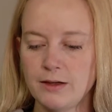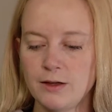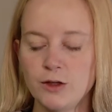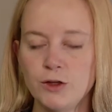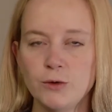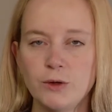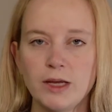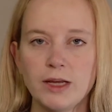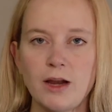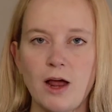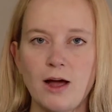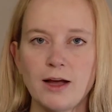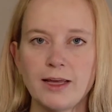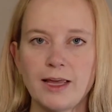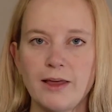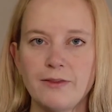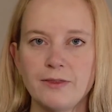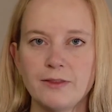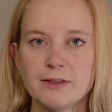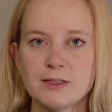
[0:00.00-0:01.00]
You cannot
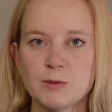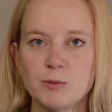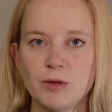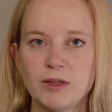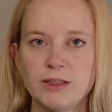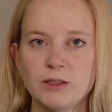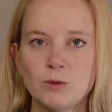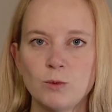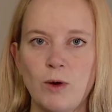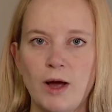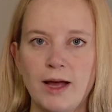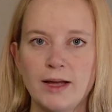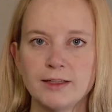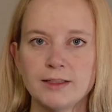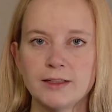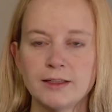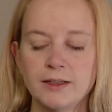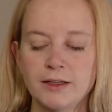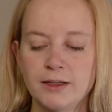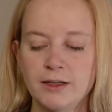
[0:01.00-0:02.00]
get the splint
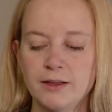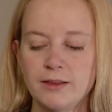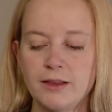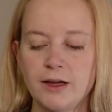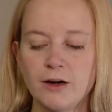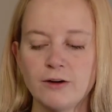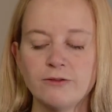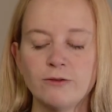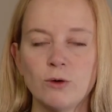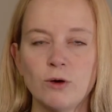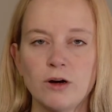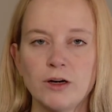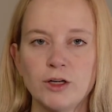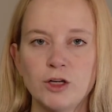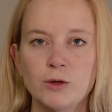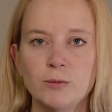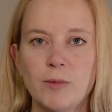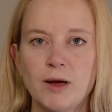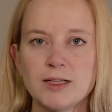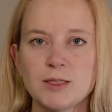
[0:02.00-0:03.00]
wet, therefore
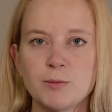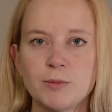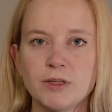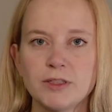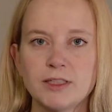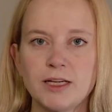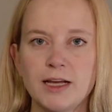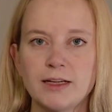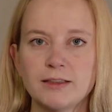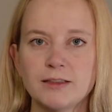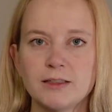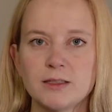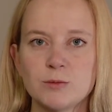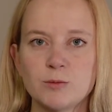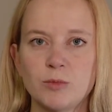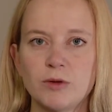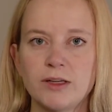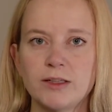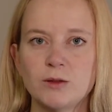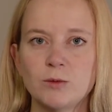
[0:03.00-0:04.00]
you must protect the
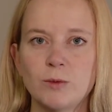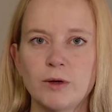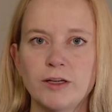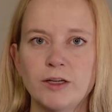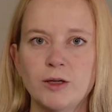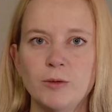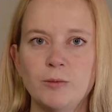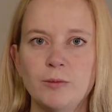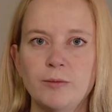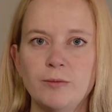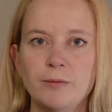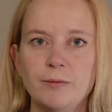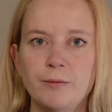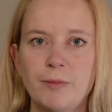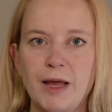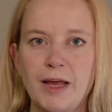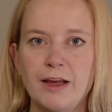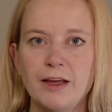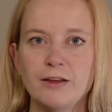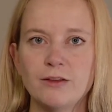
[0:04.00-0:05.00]
splint when you
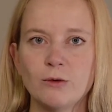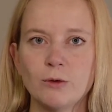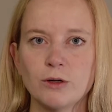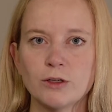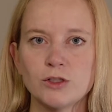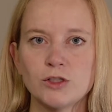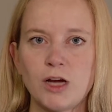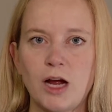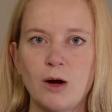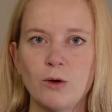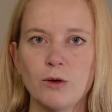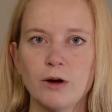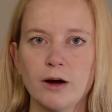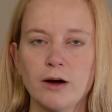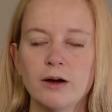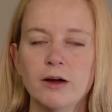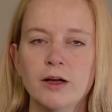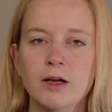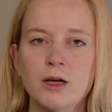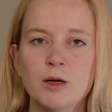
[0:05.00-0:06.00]
bathe or
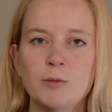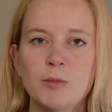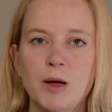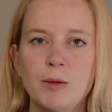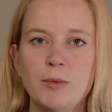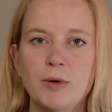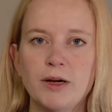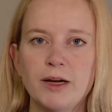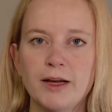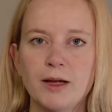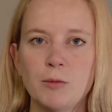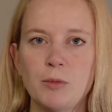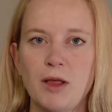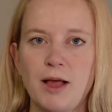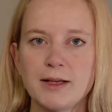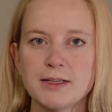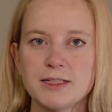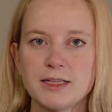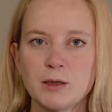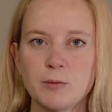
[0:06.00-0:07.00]
shower by putting a
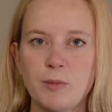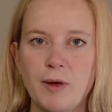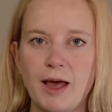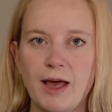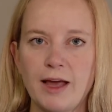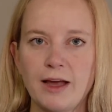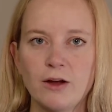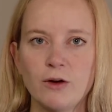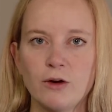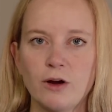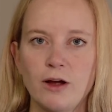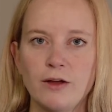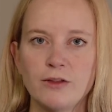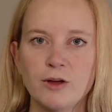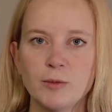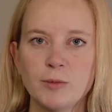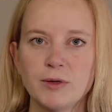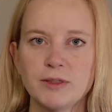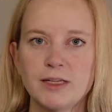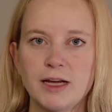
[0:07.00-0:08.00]
plastic bag or
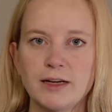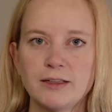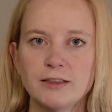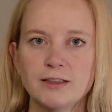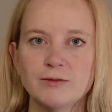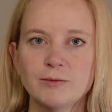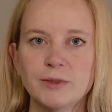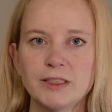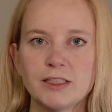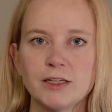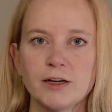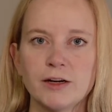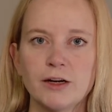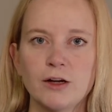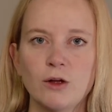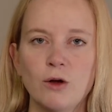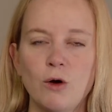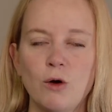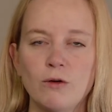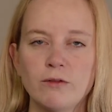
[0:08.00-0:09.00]
other protective
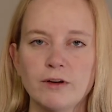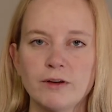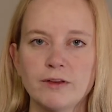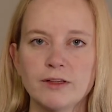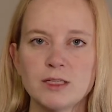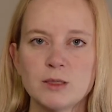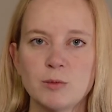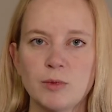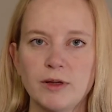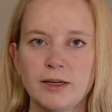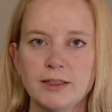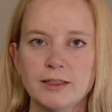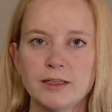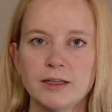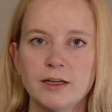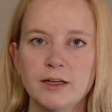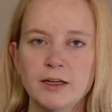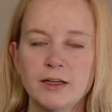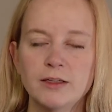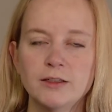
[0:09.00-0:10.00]
material over the splint
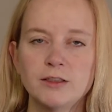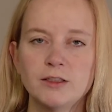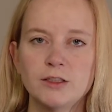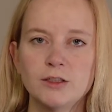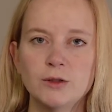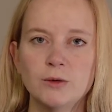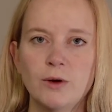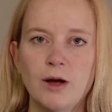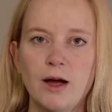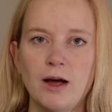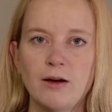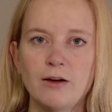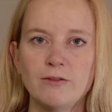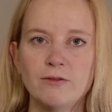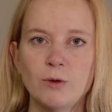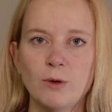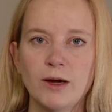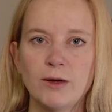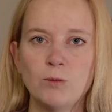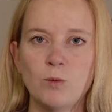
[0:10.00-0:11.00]
to
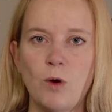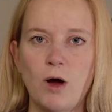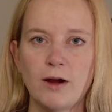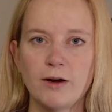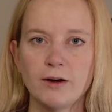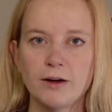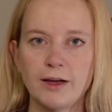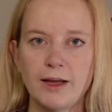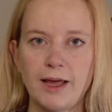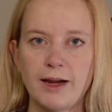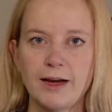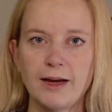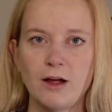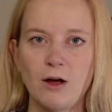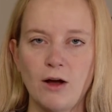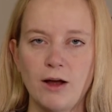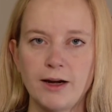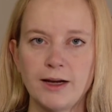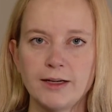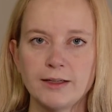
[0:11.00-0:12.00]
avoid water getting
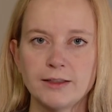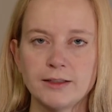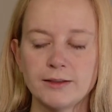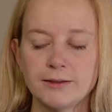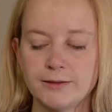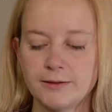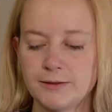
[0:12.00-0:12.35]
on it.